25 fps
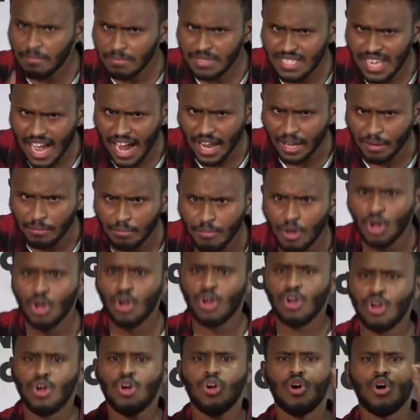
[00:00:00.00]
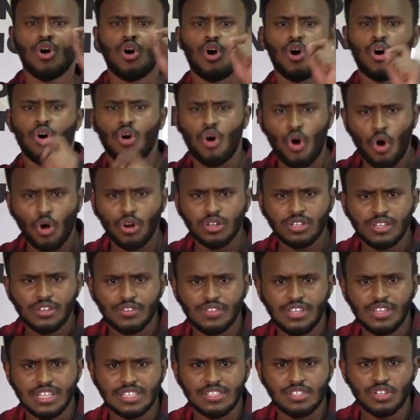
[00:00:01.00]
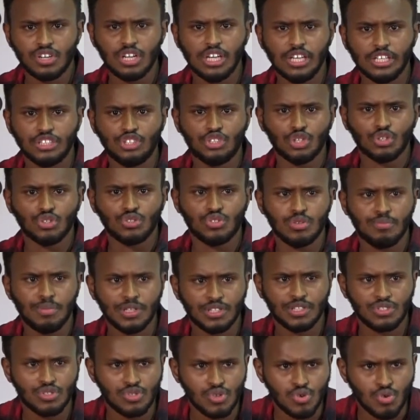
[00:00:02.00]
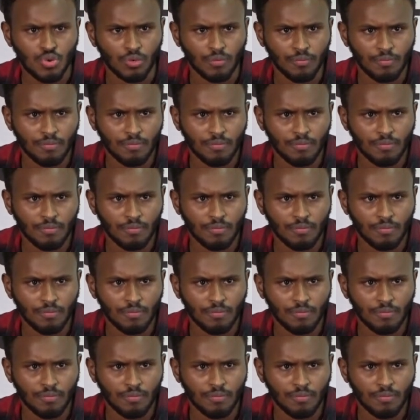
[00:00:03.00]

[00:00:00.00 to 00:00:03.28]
time hold this religion to be true?